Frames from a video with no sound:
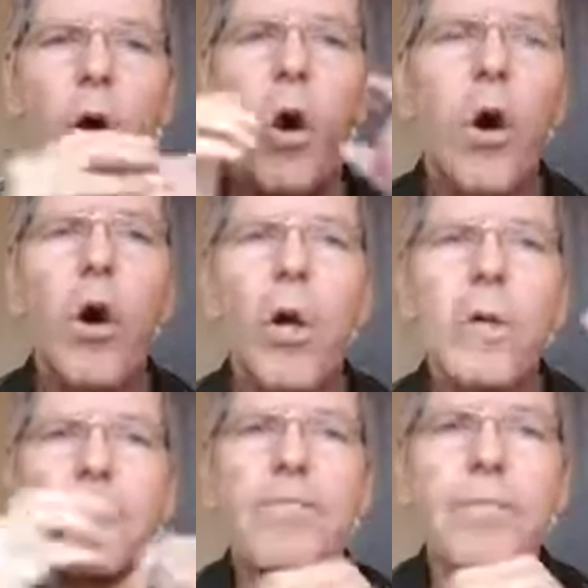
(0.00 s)

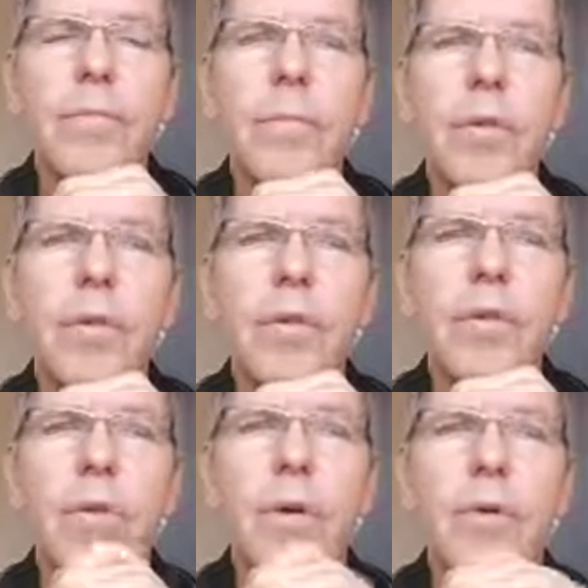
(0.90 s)
Or
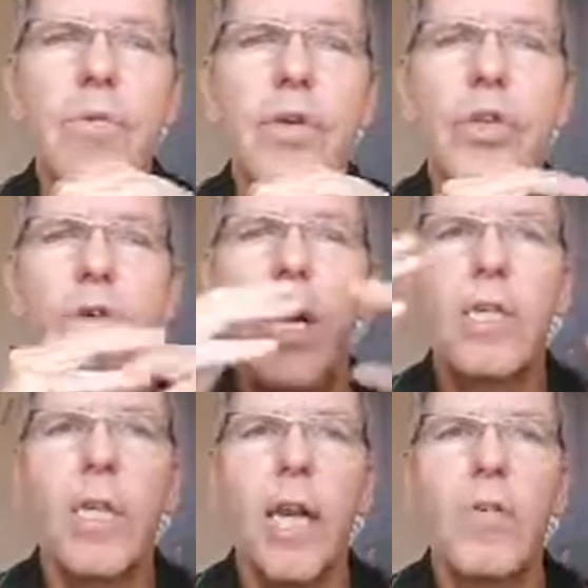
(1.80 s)
would you
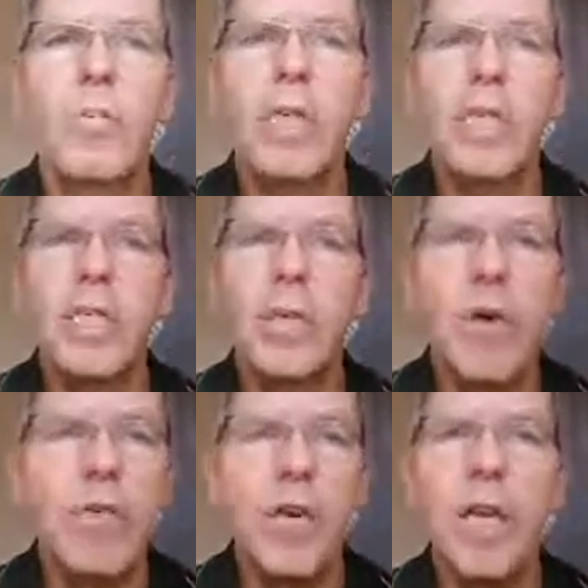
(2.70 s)
actually have a business?
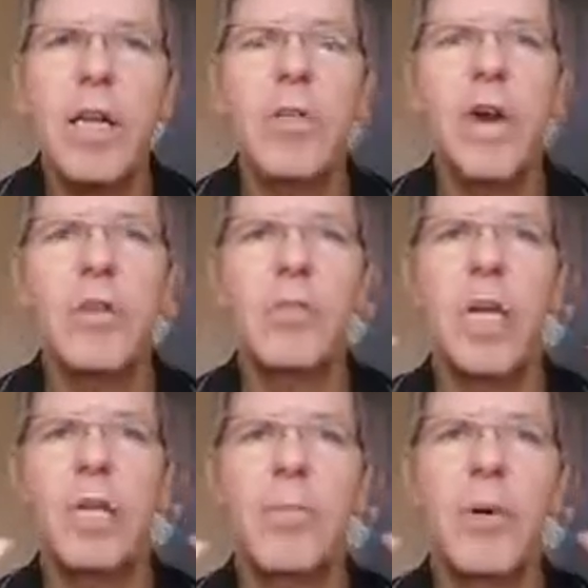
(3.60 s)
A friend of ours,
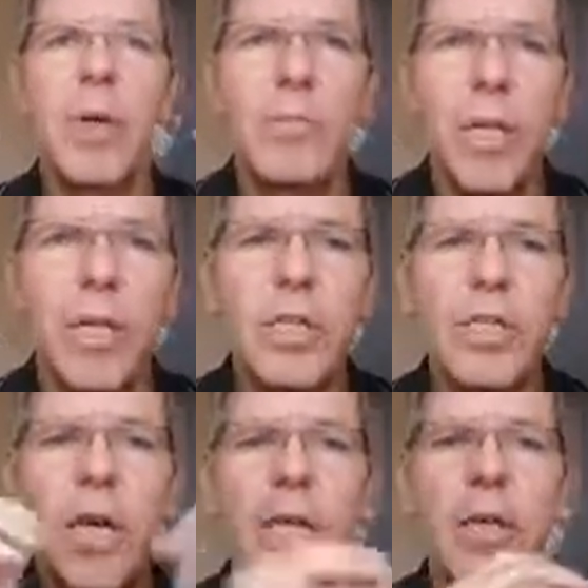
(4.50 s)
he had a brilliant
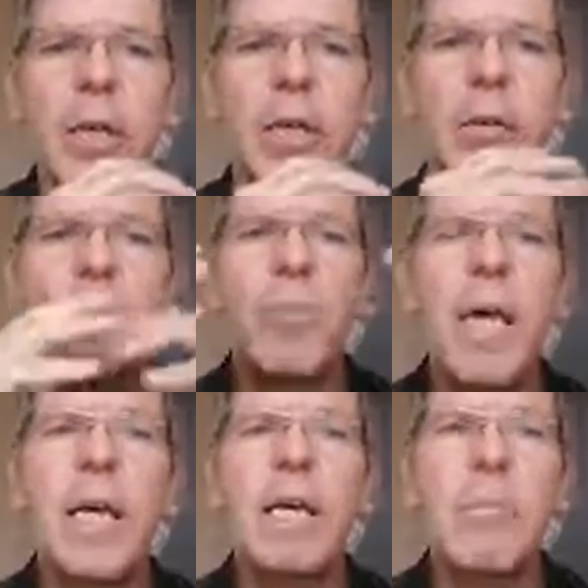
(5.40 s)
saying,
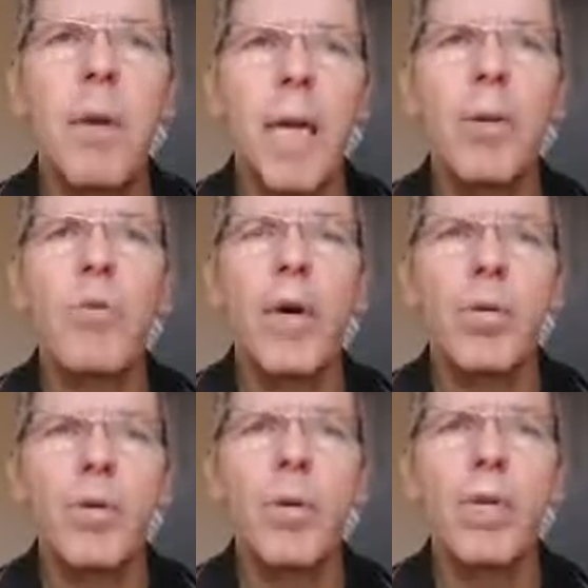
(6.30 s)
making money while
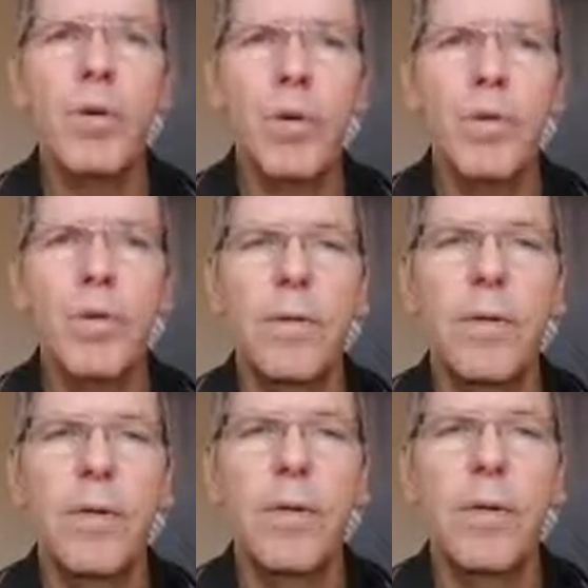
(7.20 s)
doing good.
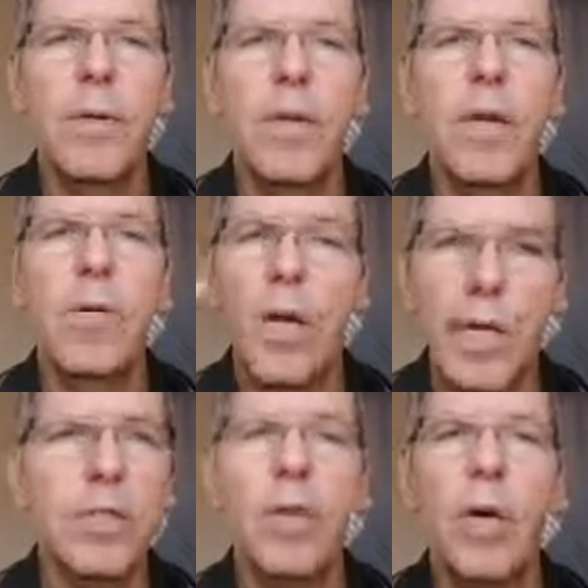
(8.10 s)
Now
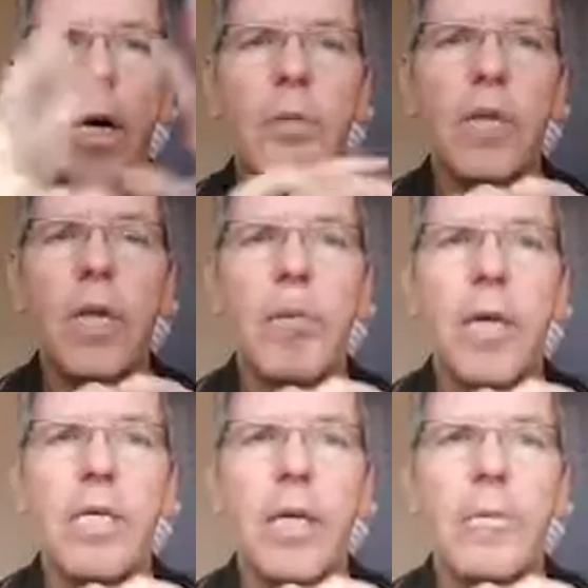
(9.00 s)
that is absolutely
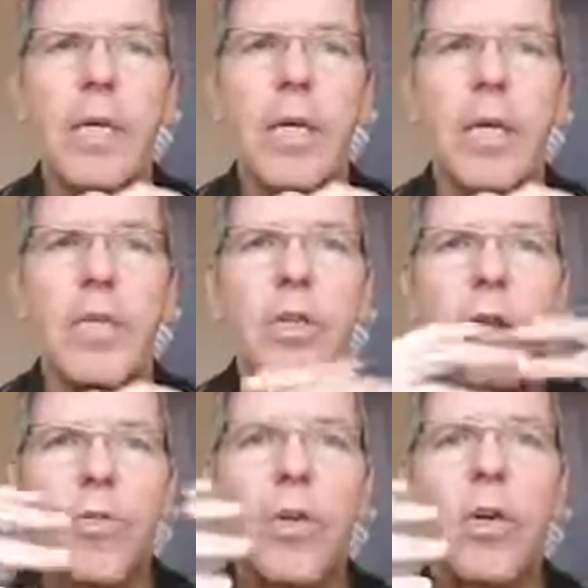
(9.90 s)
amazing. So
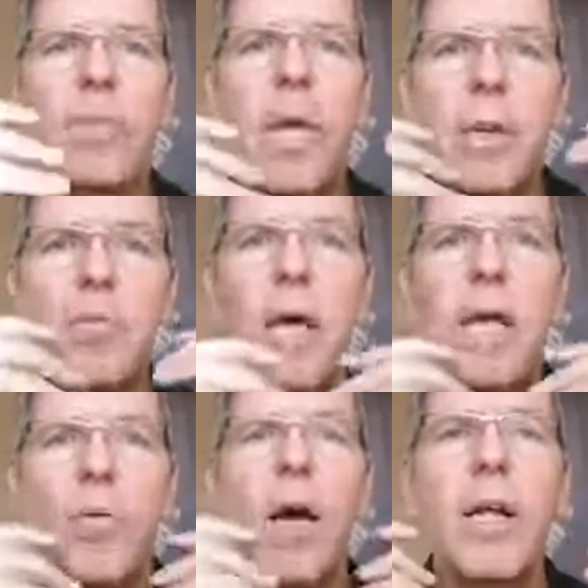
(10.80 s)
if you can make
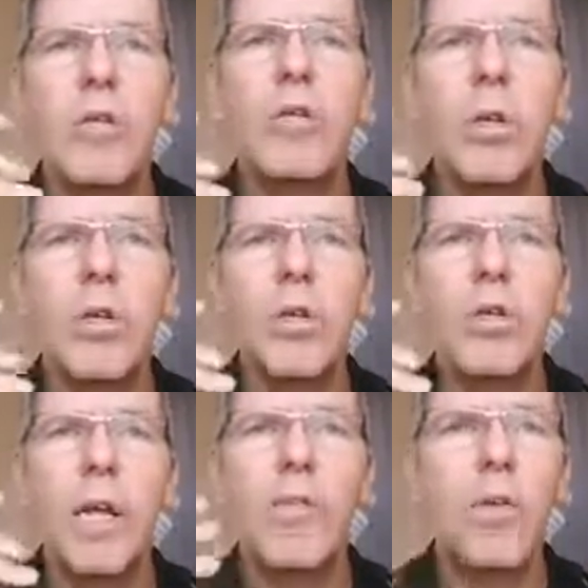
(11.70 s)
money while doing
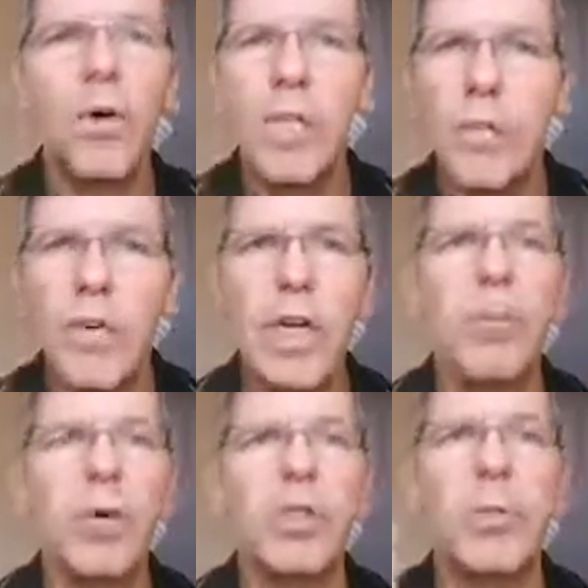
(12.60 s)
good, and of course that's very
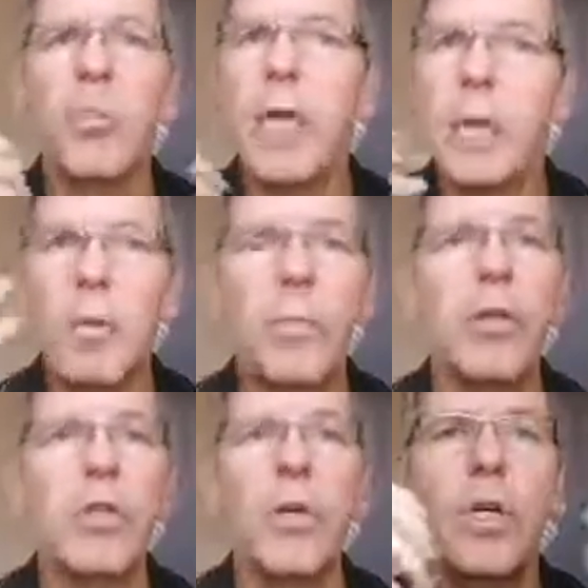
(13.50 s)
possible, many
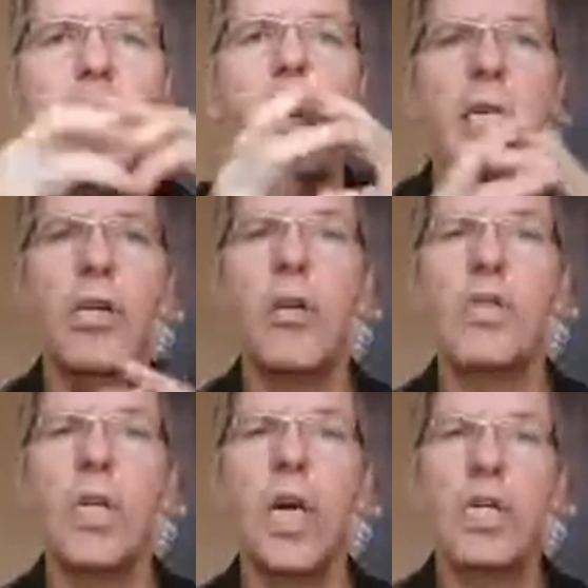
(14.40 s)
people do it, and you
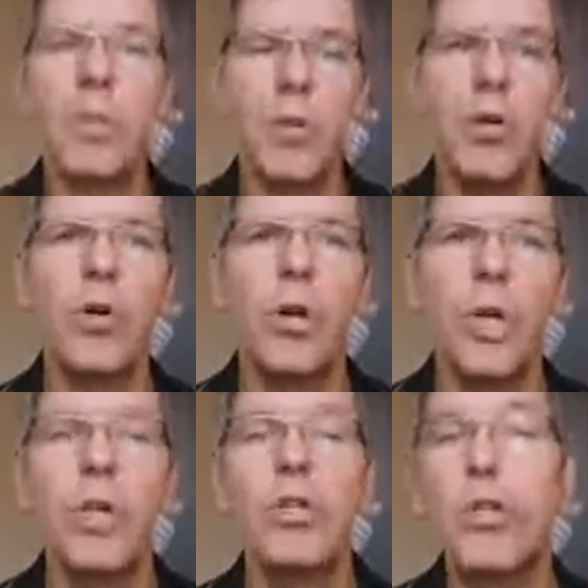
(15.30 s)
as an entrepreneur
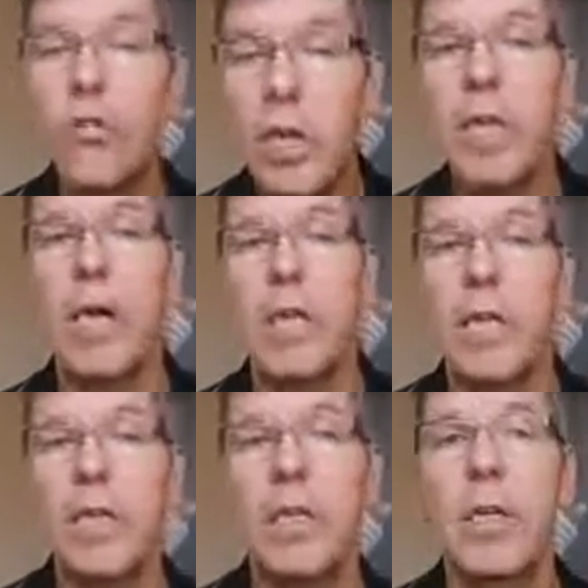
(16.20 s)
should really
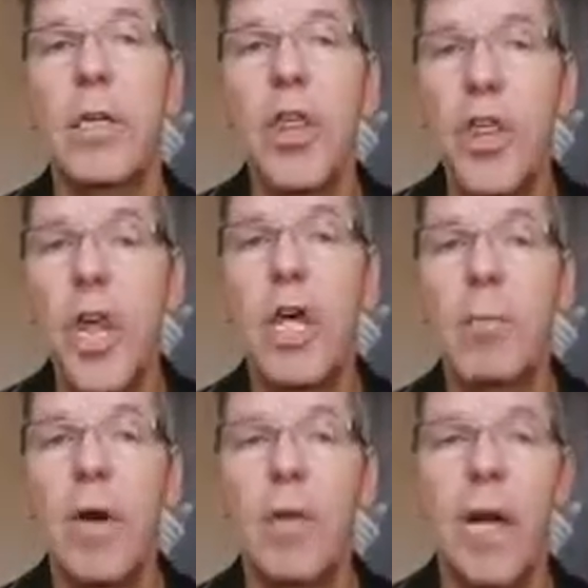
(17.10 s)
actually think
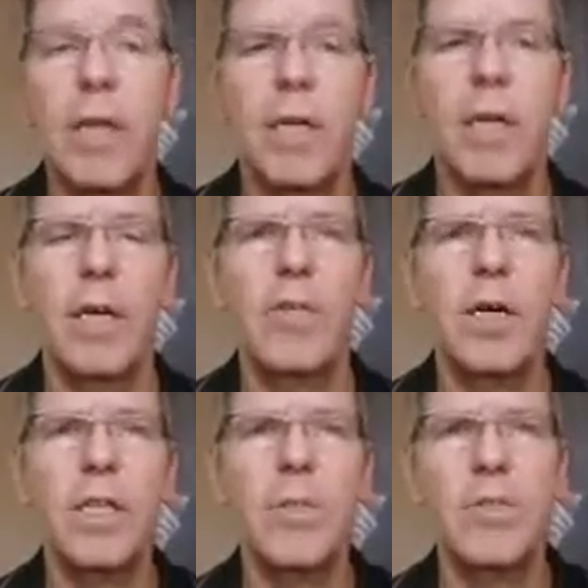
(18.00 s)
about that.
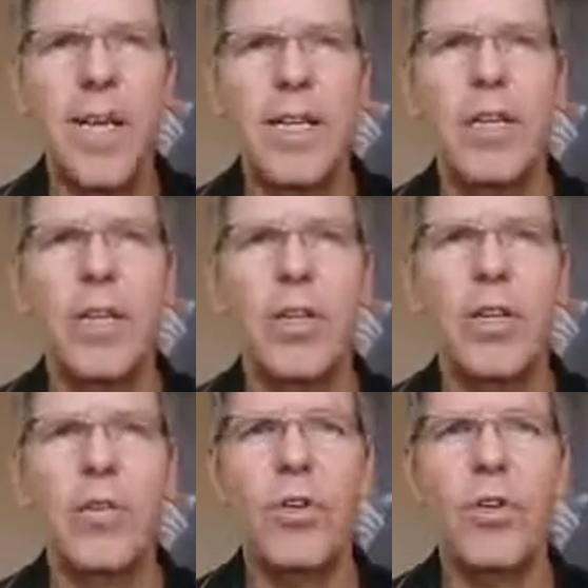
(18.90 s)
What is better than,
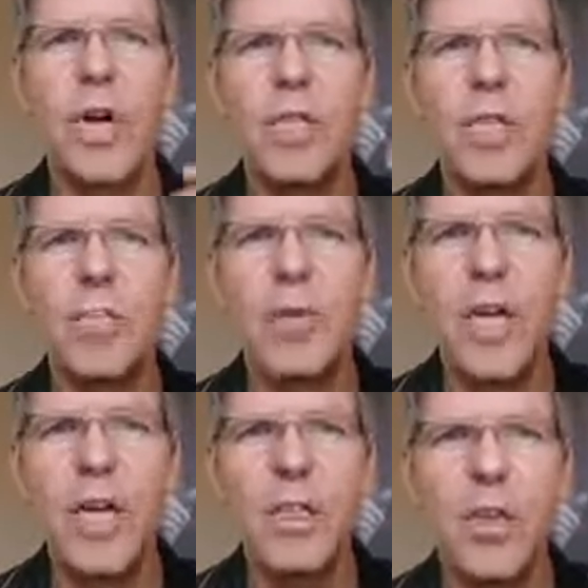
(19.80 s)
you actually
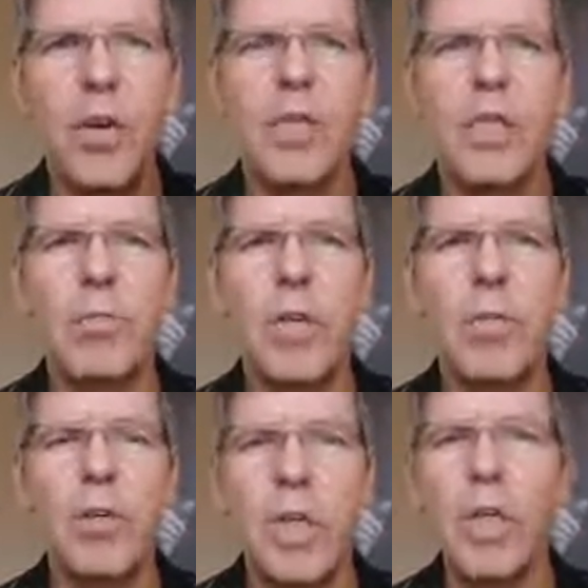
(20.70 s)
provide a service that
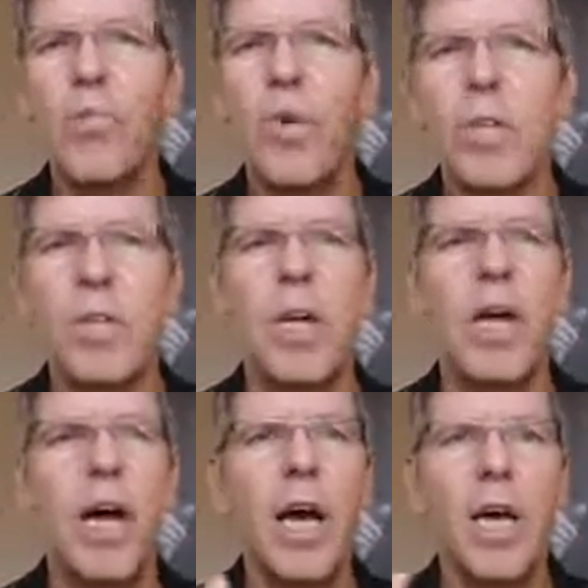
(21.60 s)
people need and want,
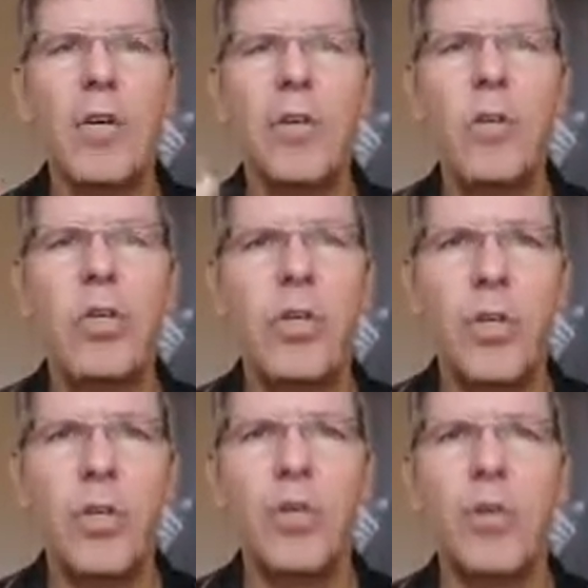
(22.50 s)
and
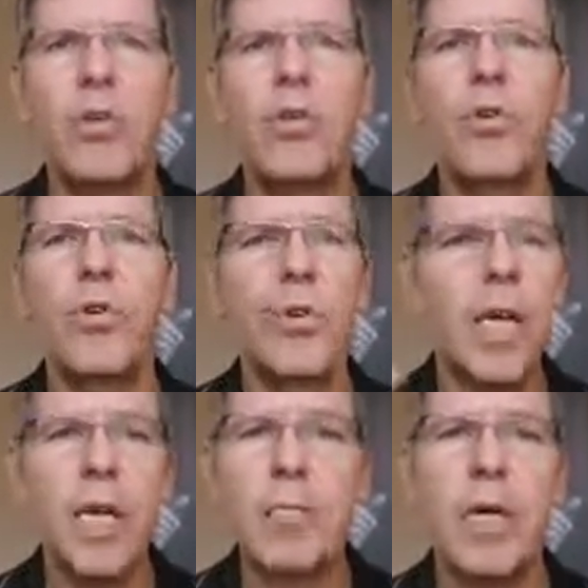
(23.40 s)
you do
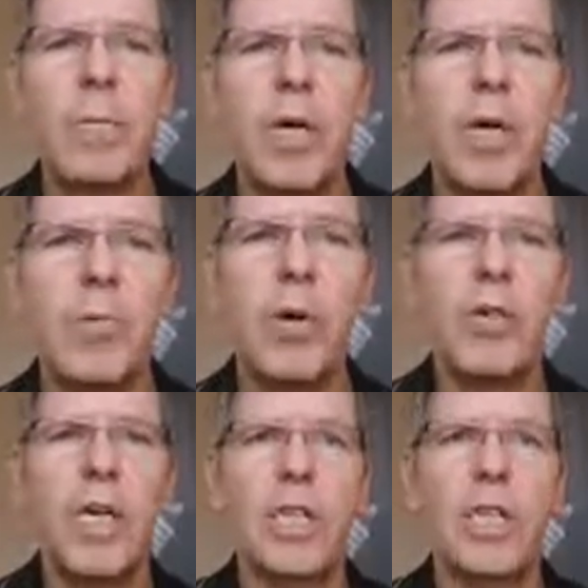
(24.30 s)
good and you make money in the
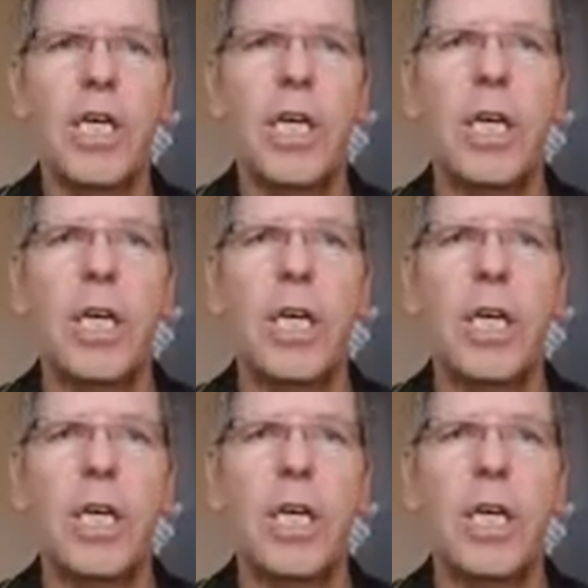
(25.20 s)
process.